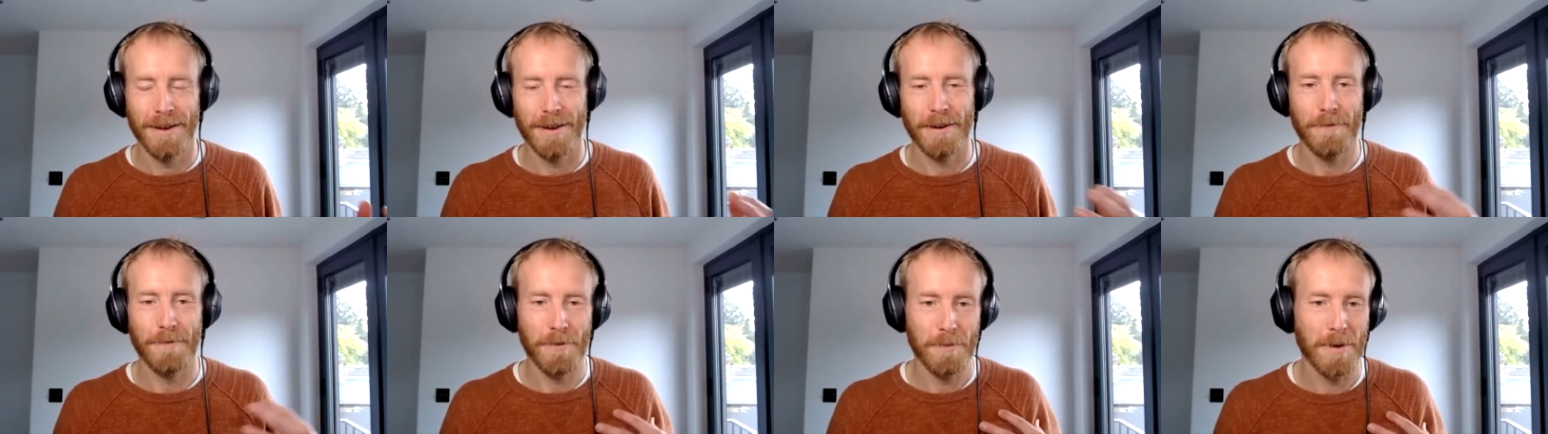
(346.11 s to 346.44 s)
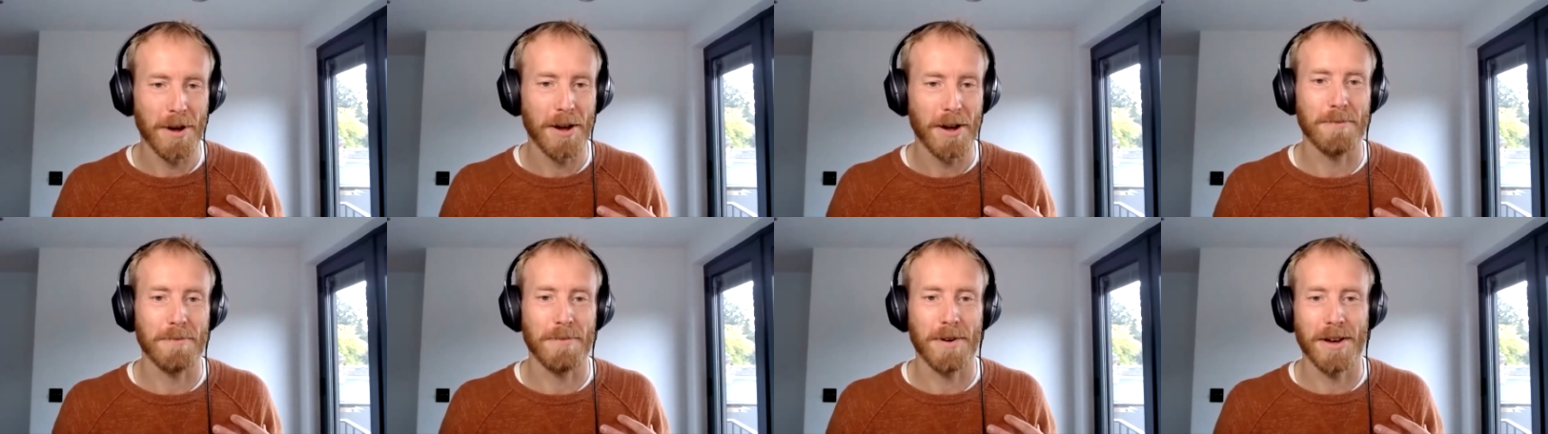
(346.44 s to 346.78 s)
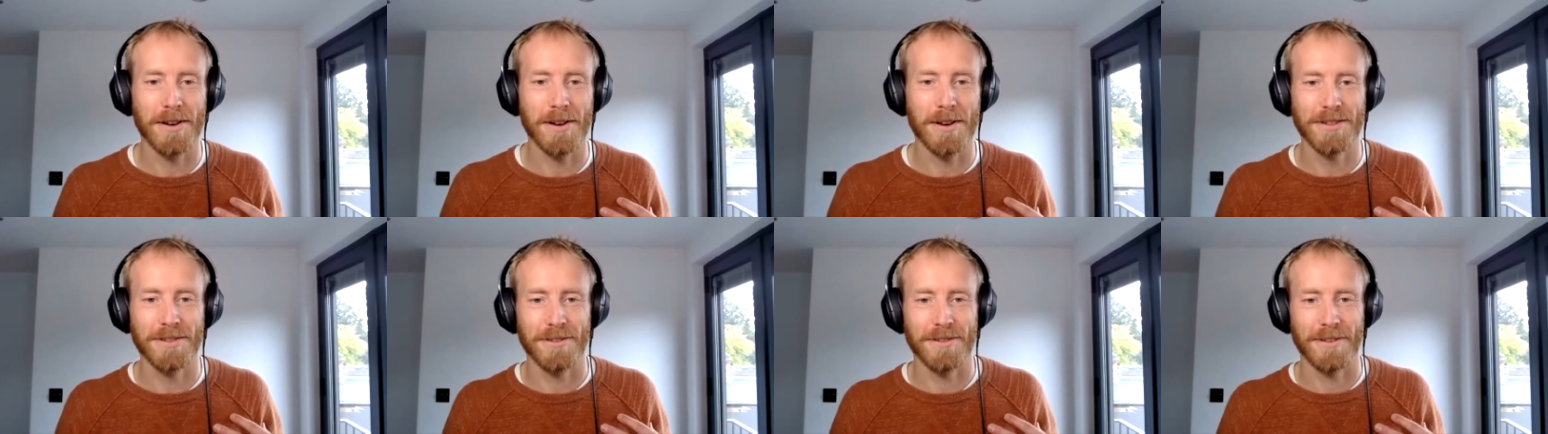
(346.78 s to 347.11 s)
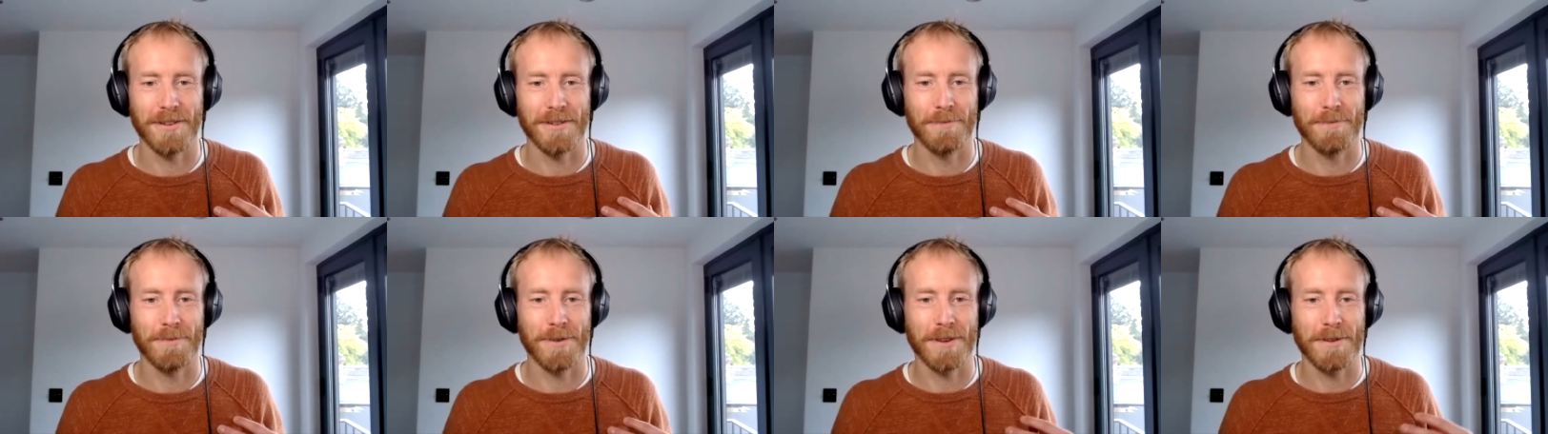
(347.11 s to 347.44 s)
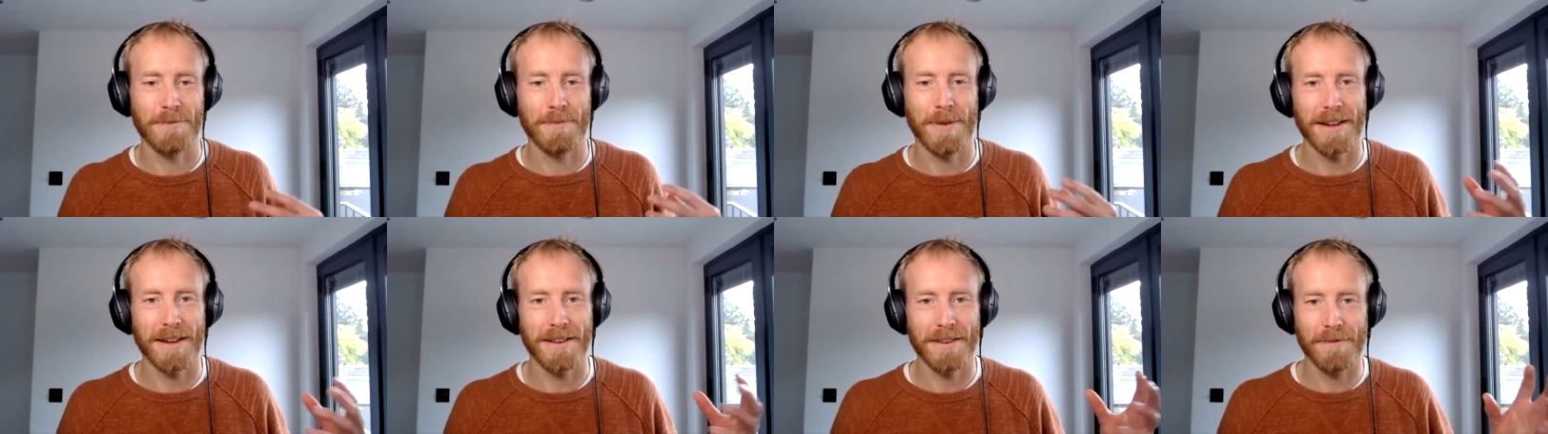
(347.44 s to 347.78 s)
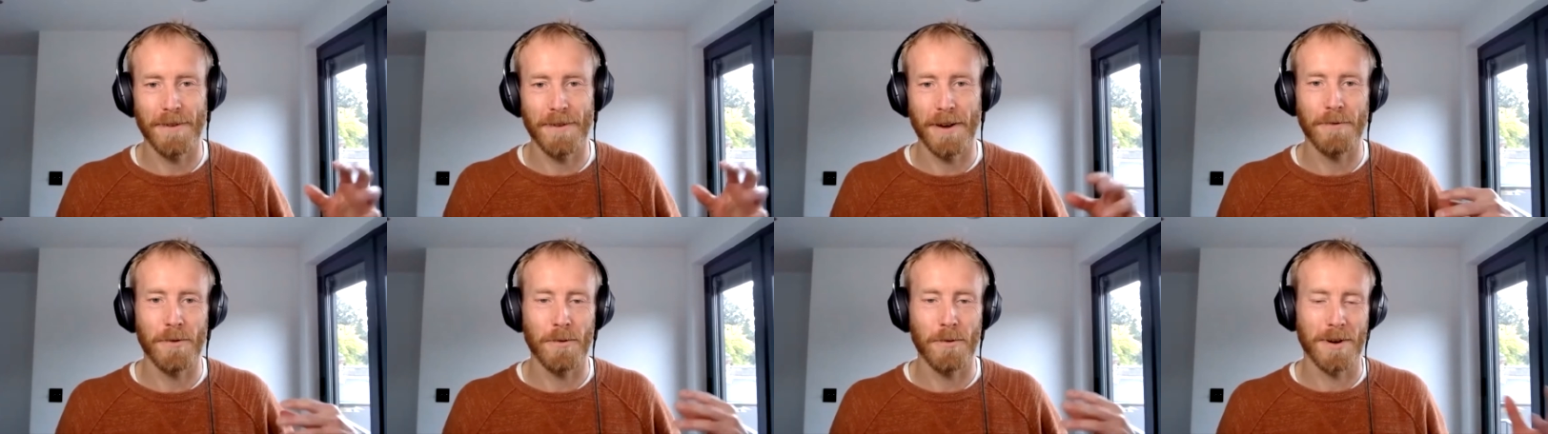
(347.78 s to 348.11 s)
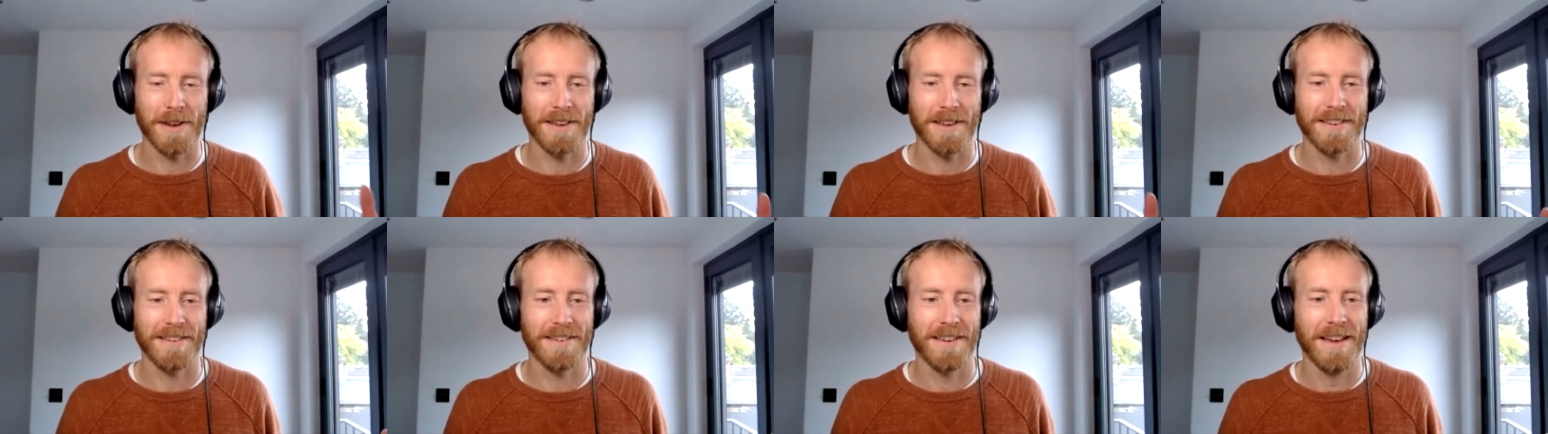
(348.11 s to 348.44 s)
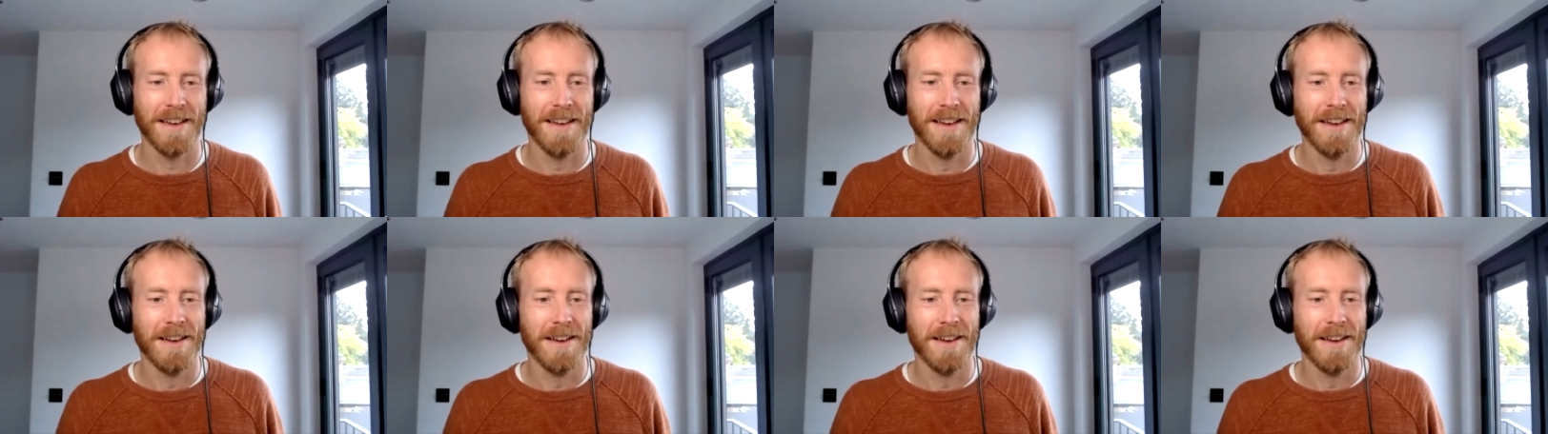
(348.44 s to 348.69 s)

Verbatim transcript: you know, from my own personal perspective, I've always